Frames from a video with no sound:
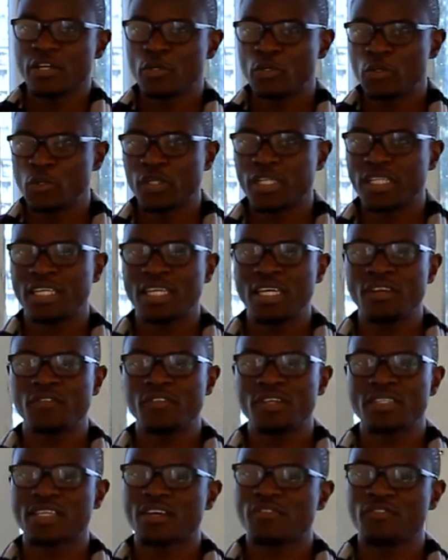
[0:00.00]
you should
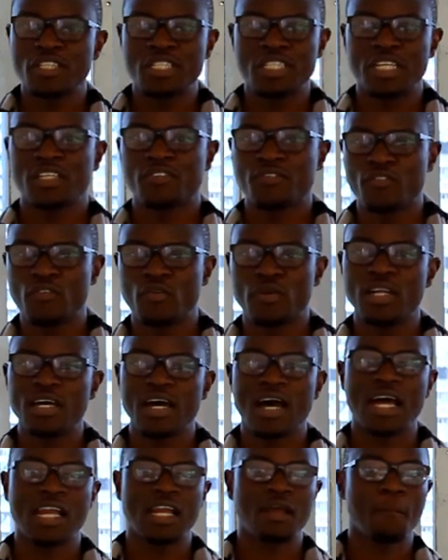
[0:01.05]
give sufficient food
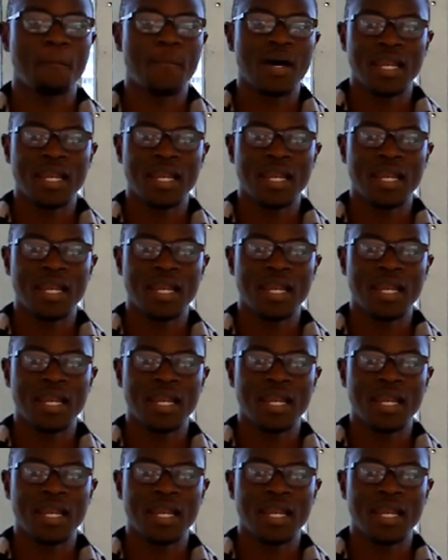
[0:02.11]
and